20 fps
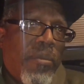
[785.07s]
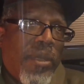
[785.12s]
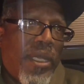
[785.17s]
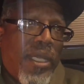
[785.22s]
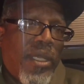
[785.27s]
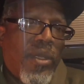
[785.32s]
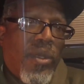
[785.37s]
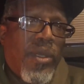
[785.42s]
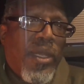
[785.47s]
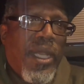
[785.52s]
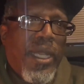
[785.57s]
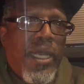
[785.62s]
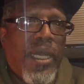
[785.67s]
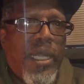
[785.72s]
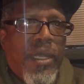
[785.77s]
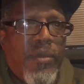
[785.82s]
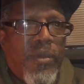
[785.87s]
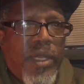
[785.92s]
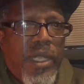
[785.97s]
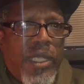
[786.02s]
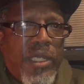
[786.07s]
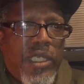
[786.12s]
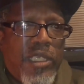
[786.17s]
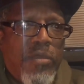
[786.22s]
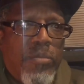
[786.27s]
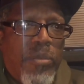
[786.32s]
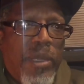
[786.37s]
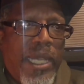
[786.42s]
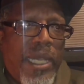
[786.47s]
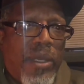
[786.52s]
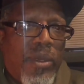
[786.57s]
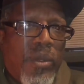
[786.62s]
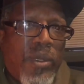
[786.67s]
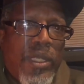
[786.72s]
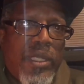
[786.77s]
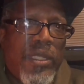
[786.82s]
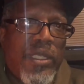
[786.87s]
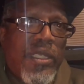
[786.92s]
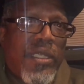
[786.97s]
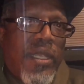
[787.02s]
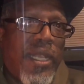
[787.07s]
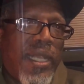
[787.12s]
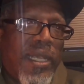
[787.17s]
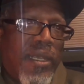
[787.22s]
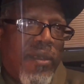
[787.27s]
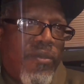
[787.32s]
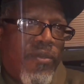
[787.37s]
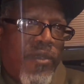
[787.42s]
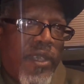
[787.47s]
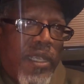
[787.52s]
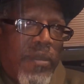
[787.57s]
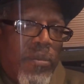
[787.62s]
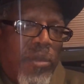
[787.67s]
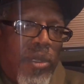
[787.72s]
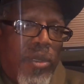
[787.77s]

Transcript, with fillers: I mean, on their level, they just battle. It's just like a fight.